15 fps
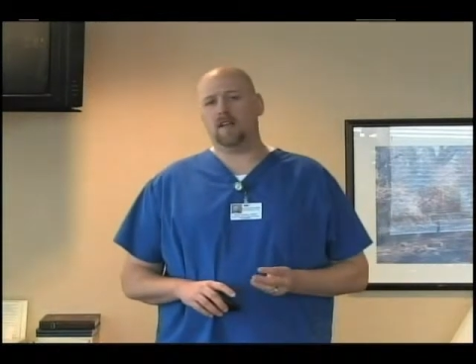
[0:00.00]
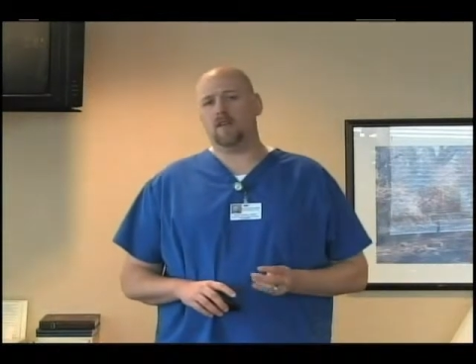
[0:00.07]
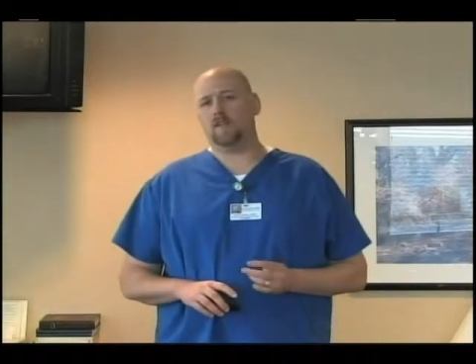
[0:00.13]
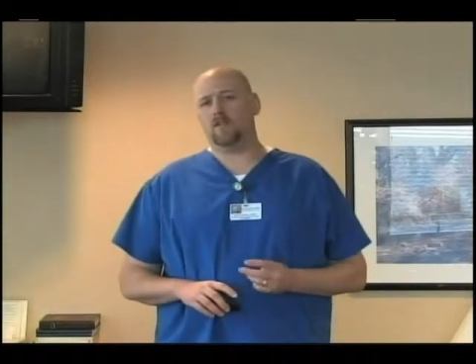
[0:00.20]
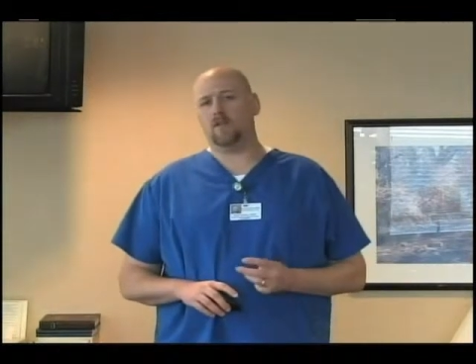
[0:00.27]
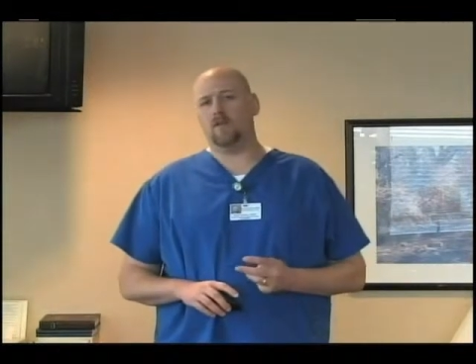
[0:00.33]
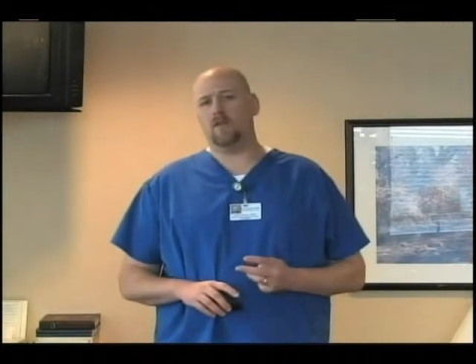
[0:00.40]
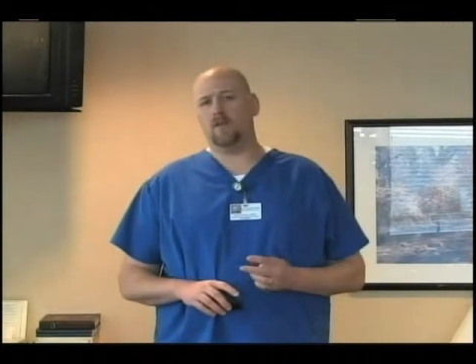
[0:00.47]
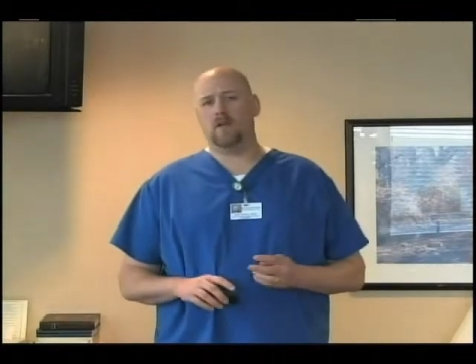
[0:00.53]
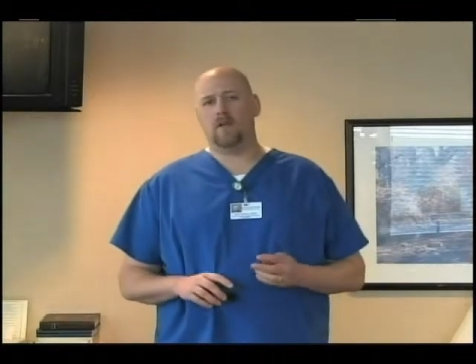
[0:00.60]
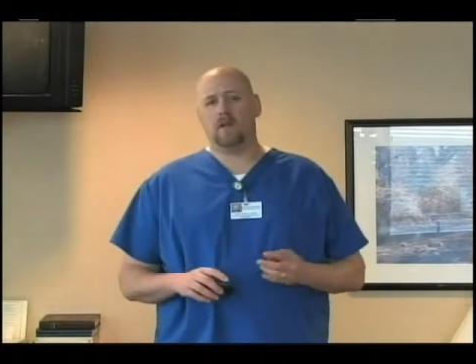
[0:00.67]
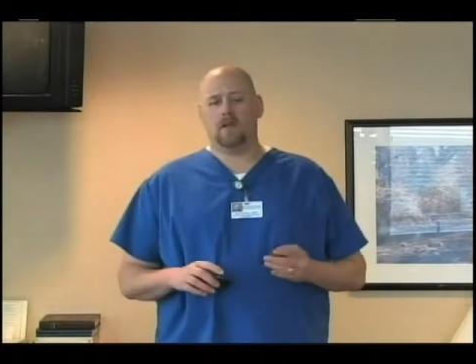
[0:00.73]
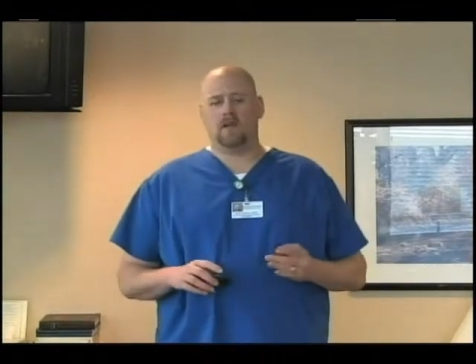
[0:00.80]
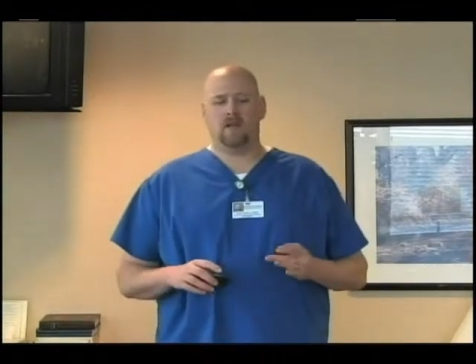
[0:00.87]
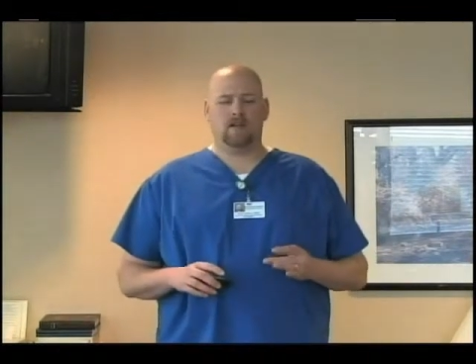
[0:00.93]
So
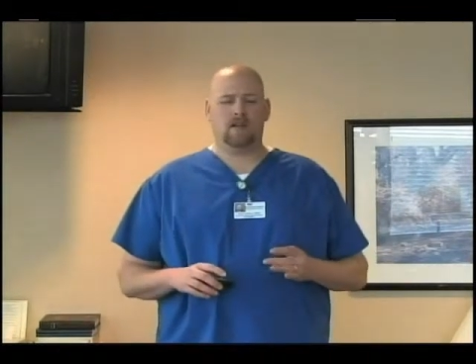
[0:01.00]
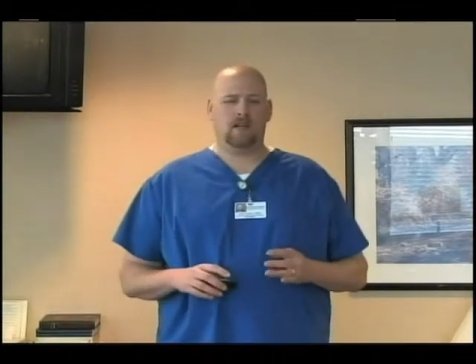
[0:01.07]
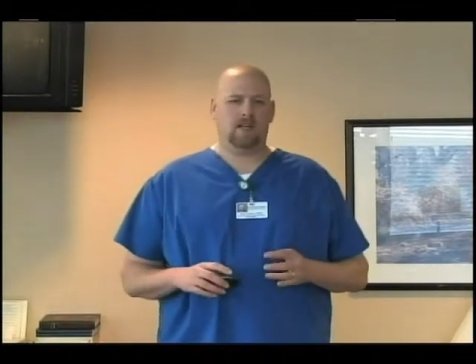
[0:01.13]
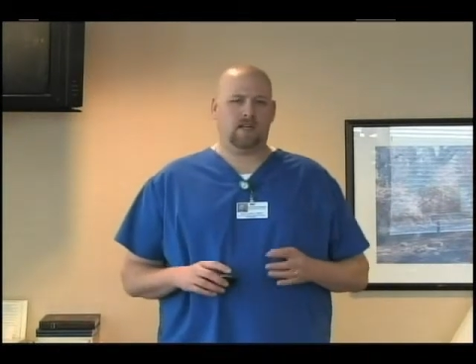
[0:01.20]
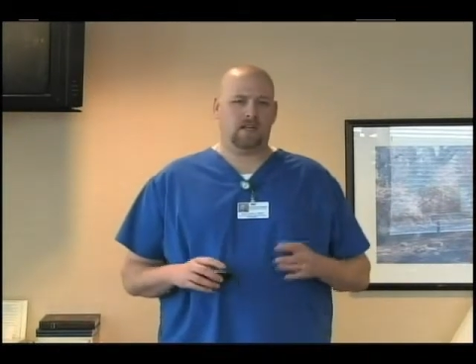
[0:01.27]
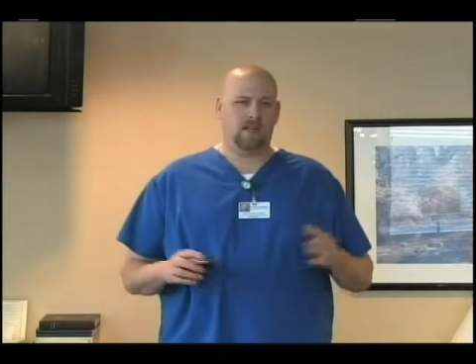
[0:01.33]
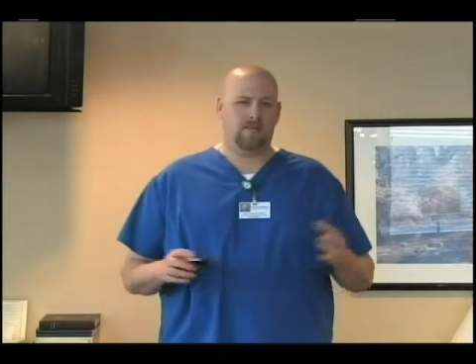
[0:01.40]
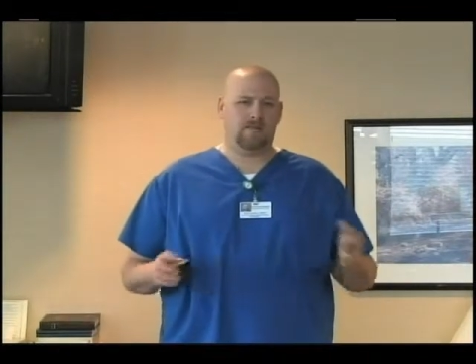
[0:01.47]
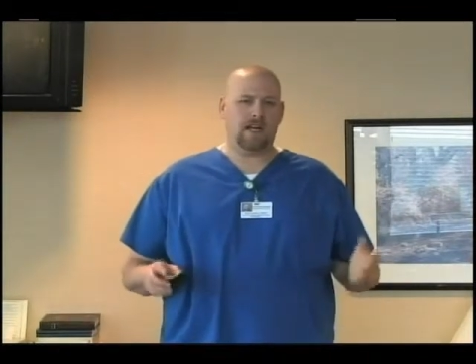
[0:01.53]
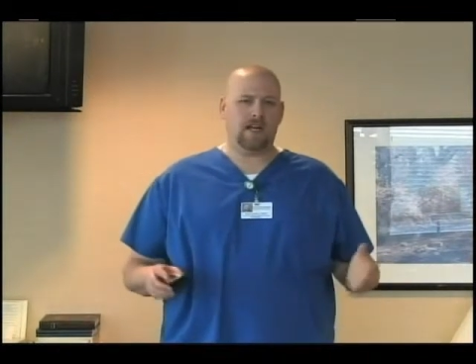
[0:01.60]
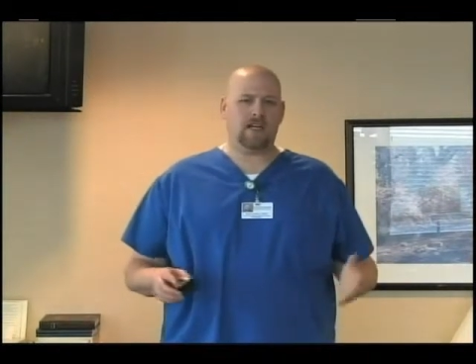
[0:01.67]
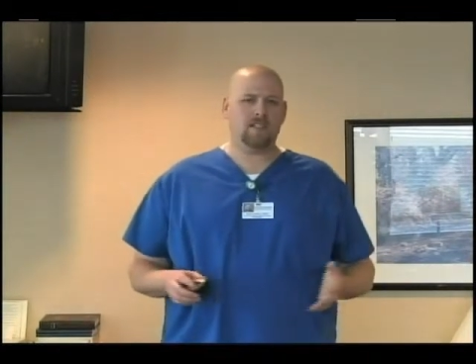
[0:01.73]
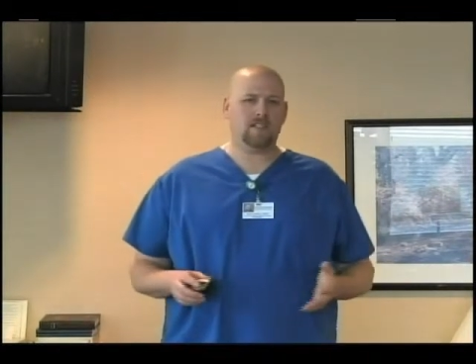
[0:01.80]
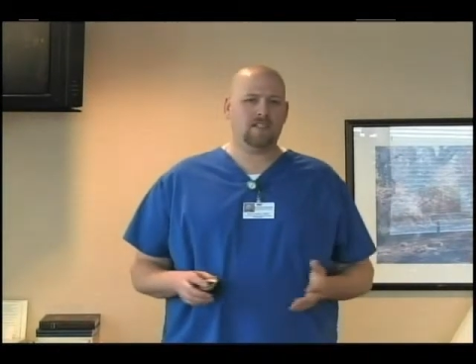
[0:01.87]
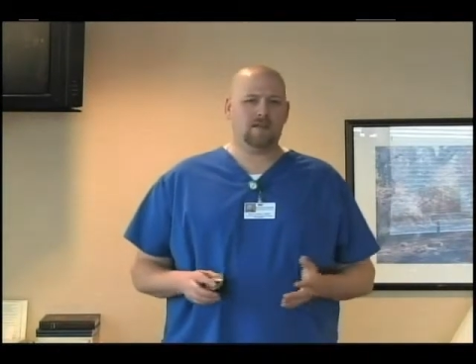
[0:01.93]
if
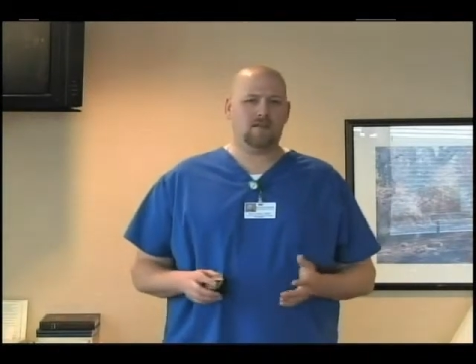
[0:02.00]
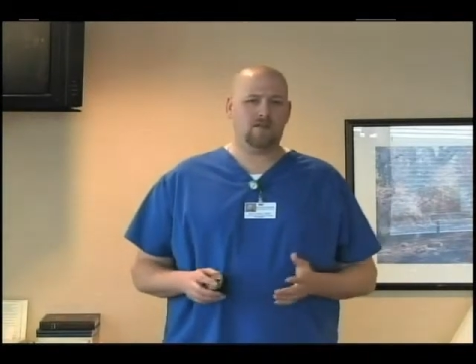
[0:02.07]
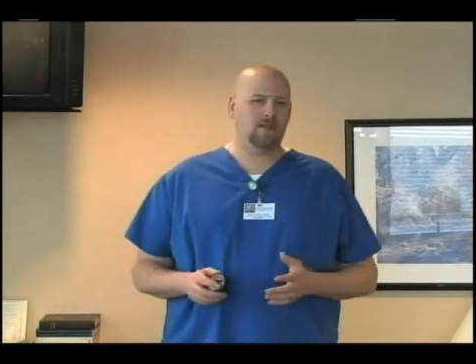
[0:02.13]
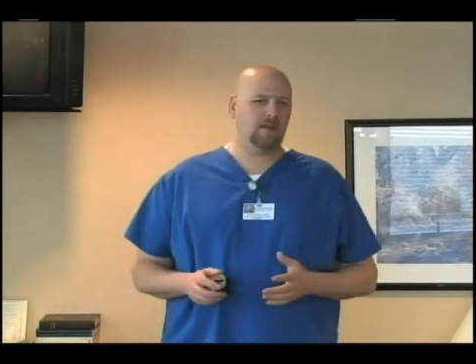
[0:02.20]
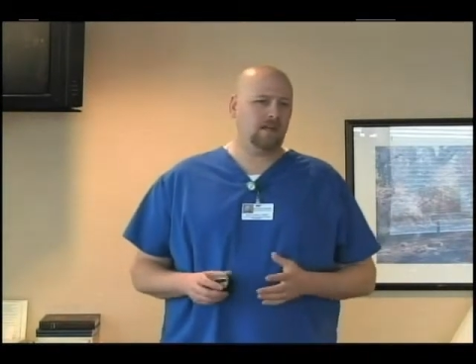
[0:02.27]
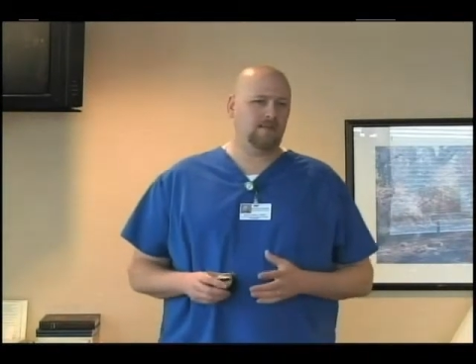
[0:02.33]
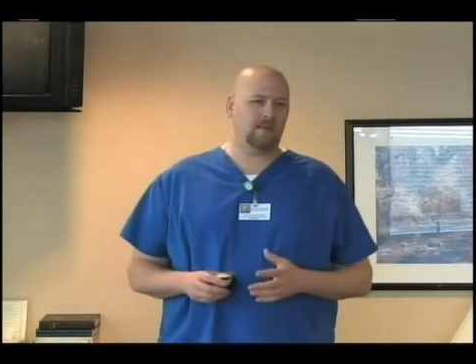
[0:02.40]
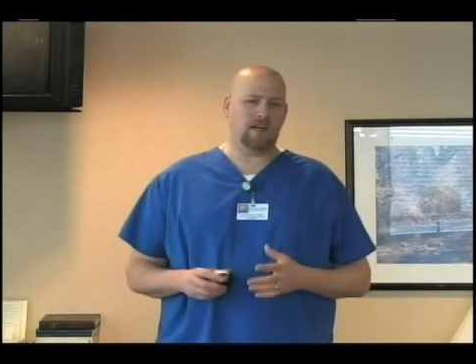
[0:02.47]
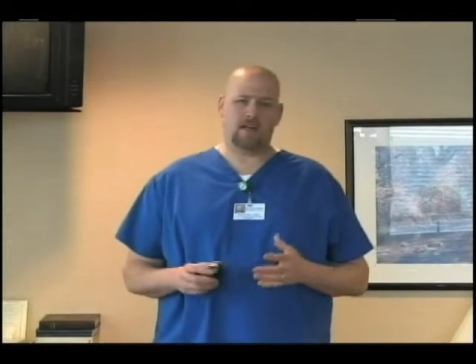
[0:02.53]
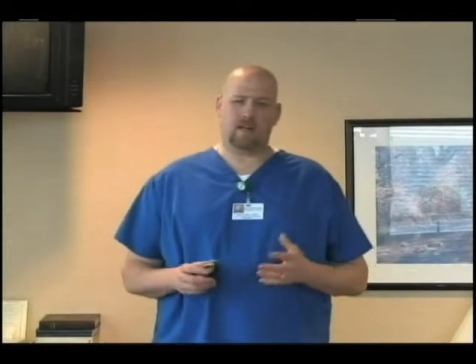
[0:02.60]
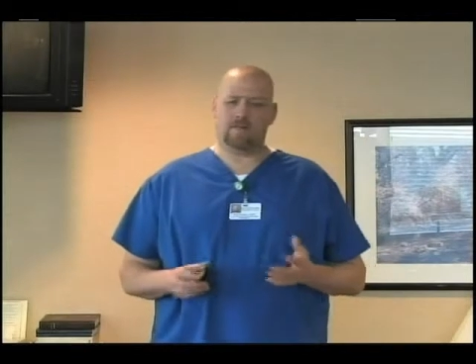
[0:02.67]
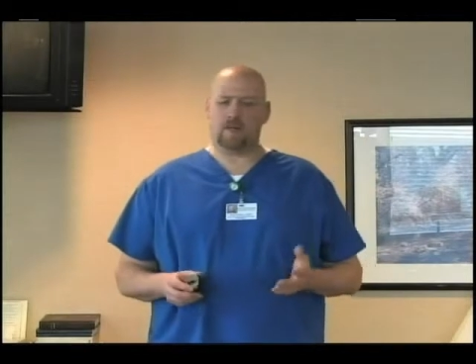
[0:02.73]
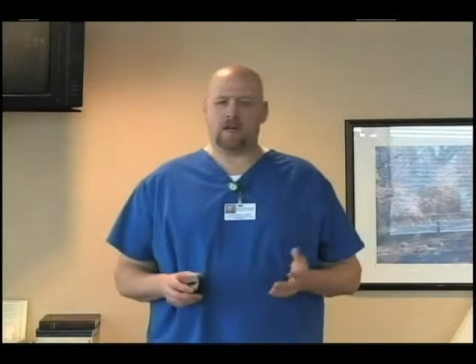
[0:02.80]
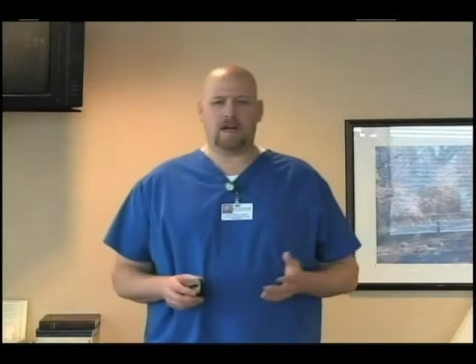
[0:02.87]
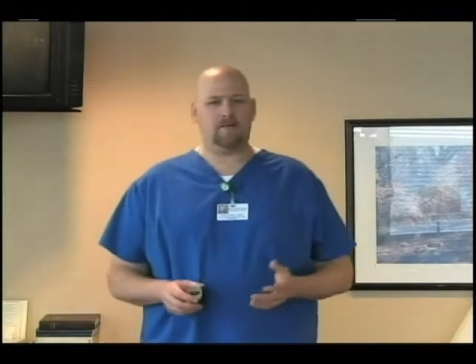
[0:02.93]
that is you,
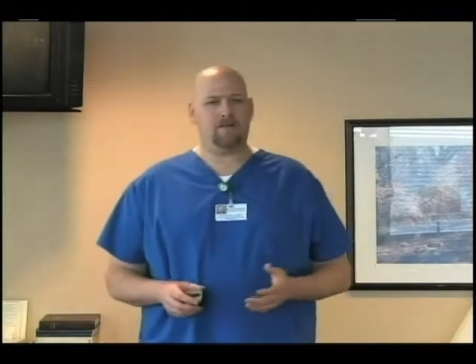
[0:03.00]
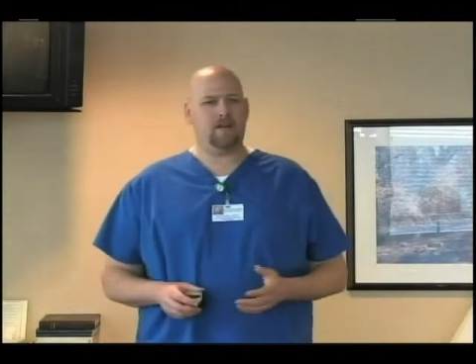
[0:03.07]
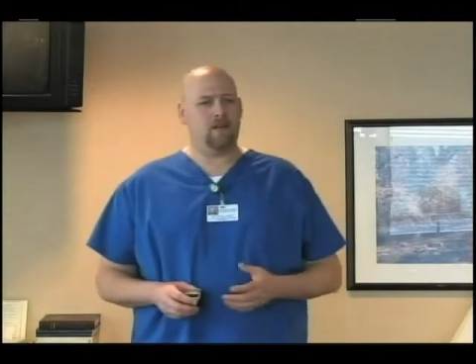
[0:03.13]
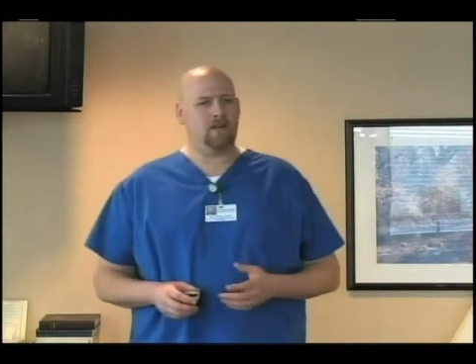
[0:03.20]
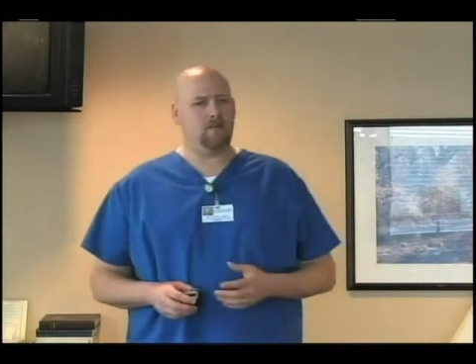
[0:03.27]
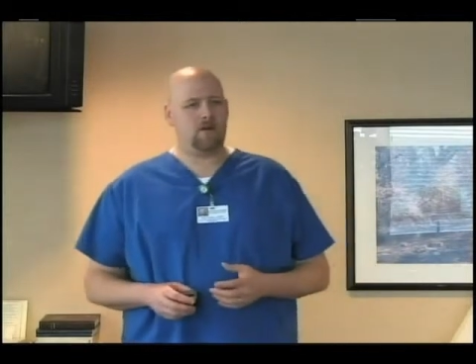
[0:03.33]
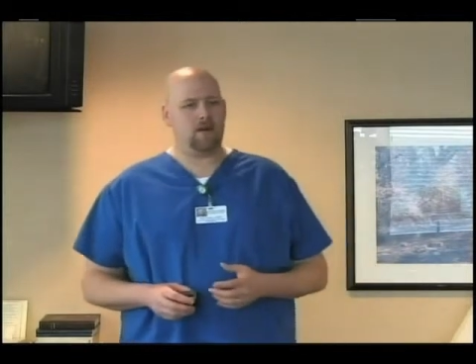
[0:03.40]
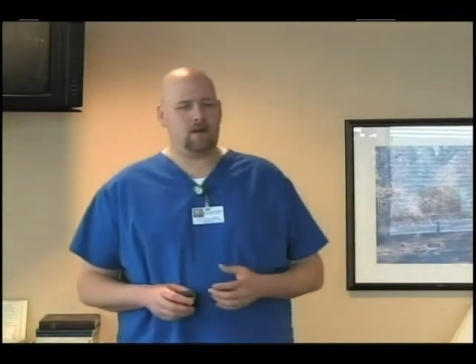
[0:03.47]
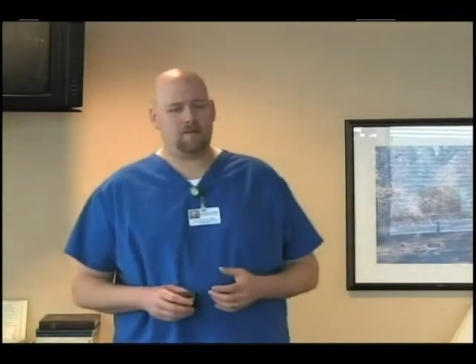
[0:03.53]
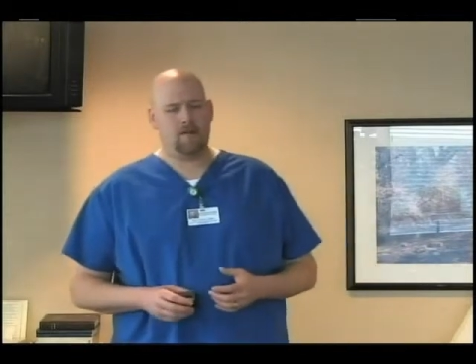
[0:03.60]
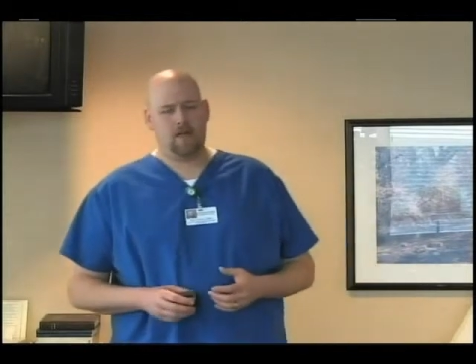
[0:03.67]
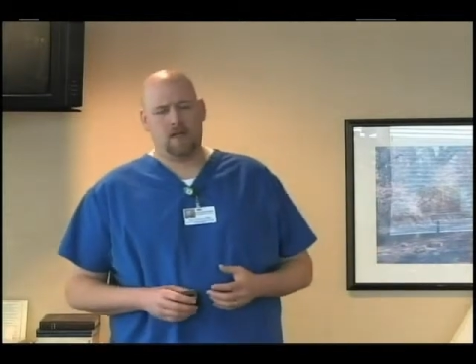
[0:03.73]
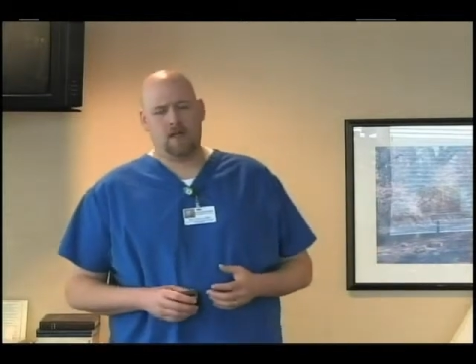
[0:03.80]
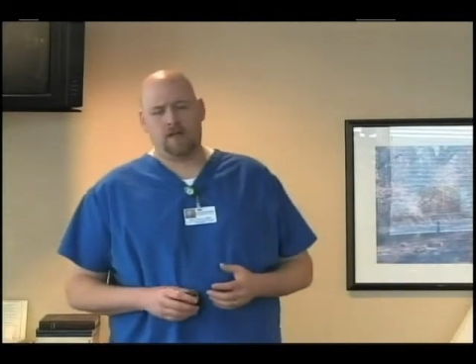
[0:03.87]
if you're not feeling well,